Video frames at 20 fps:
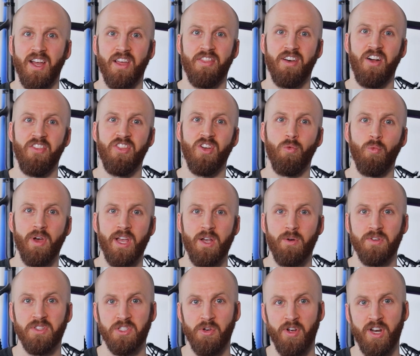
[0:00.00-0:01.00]
I thought the weight
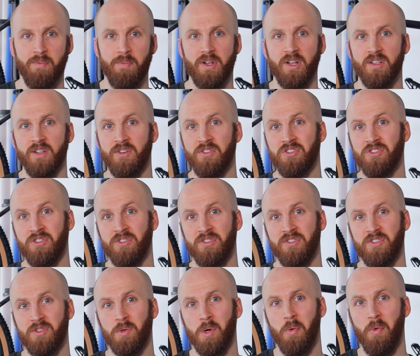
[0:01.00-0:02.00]
was going to be closer
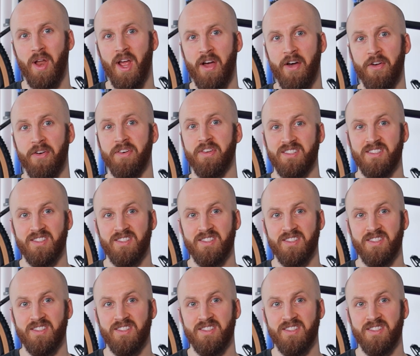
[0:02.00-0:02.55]
to around